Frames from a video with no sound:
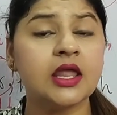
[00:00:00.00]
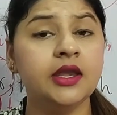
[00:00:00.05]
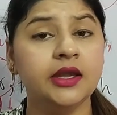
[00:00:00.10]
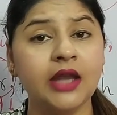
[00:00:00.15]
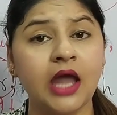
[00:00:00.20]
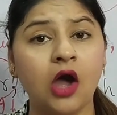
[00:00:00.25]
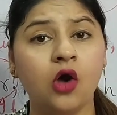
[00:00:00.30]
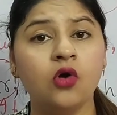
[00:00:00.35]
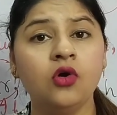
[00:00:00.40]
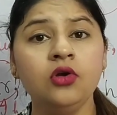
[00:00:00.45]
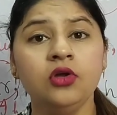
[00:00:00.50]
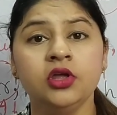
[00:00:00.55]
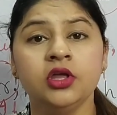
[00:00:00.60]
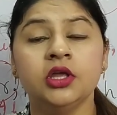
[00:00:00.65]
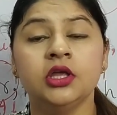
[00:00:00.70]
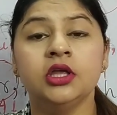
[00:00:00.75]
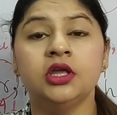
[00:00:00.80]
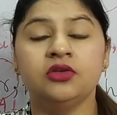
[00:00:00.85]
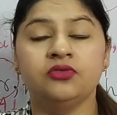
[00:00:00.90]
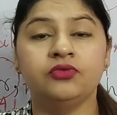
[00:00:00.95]
Now
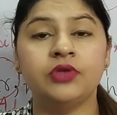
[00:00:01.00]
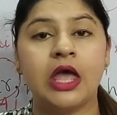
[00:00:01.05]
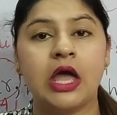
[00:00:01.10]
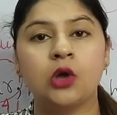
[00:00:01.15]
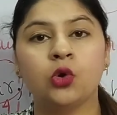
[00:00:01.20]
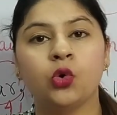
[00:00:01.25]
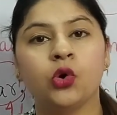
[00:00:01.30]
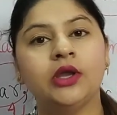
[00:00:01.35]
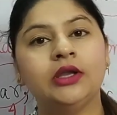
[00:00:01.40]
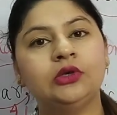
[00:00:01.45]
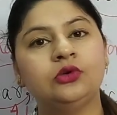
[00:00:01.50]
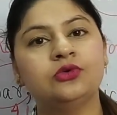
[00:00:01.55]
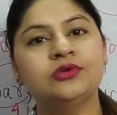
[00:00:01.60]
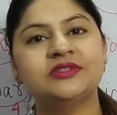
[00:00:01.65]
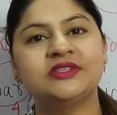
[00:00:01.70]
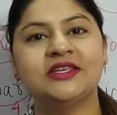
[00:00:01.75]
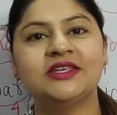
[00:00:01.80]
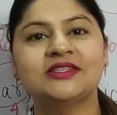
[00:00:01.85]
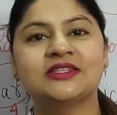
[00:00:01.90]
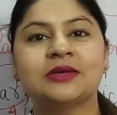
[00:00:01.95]
we are going to
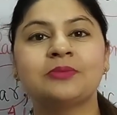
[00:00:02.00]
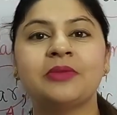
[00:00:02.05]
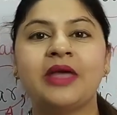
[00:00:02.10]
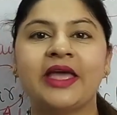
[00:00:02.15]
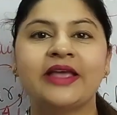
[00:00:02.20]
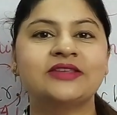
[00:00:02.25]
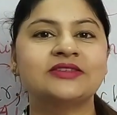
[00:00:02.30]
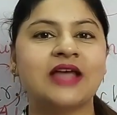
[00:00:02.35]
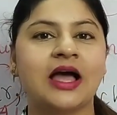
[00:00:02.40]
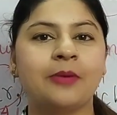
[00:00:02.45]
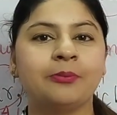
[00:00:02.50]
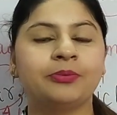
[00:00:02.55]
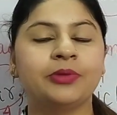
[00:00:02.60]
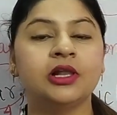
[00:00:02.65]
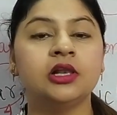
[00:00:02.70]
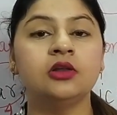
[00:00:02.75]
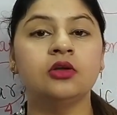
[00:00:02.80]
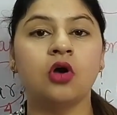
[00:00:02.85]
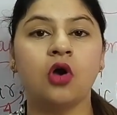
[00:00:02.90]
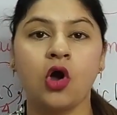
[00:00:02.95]
see some
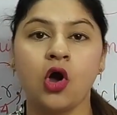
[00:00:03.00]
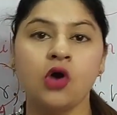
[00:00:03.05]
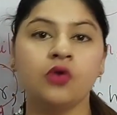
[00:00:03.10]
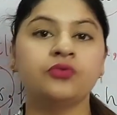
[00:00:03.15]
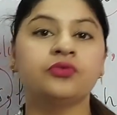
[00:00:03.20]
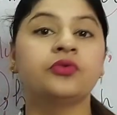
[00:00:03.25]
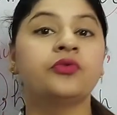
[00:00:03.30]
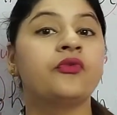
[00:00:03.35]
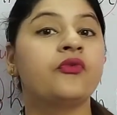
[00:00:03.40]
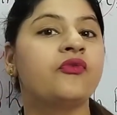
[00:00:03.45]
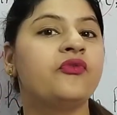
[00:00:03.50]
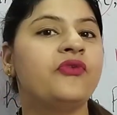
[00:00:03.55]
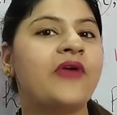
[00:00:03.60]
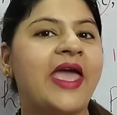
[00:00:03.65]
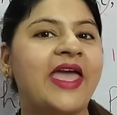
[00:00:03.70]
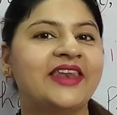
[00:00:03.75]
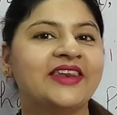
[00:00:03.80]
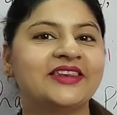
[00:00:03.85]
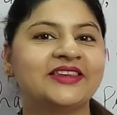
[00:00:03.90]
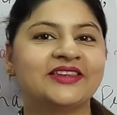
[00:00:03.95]
example of
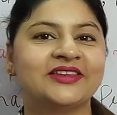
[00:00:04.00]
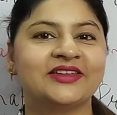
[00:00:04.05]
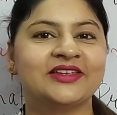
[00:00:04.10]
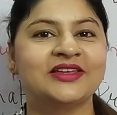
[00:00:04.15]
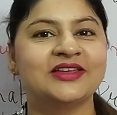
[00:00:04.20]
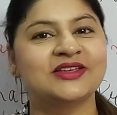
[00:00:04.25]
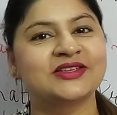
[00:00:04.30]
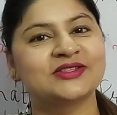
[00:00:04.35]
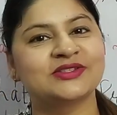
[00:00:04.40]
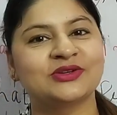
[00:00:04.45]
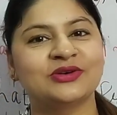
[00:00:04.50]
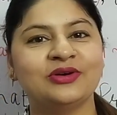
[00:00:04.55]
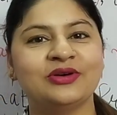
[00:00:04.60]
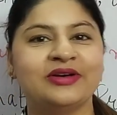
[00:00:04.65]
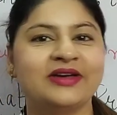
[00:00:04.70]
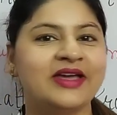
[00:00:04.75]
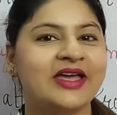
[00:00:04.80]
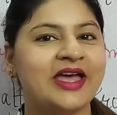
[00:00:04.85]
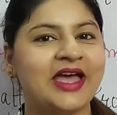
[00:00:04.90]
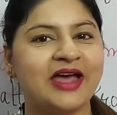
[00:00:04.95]
when.
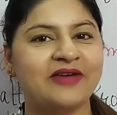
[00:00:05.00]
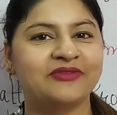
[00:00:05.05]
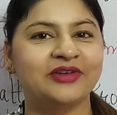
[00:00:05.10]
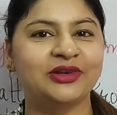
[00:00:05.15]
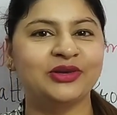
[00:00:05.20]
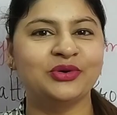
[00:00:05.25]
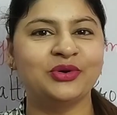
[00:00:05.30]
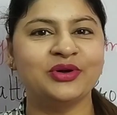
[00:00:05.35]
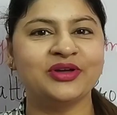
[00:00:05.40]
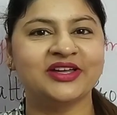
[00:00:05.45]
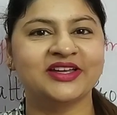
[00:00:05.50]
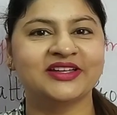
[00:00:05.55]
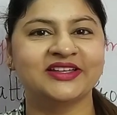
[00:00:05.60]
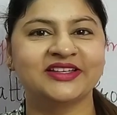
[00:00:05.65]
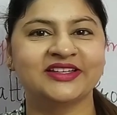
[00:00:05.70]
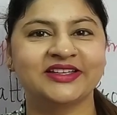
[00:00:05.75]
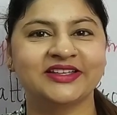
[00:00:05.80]
So have a look.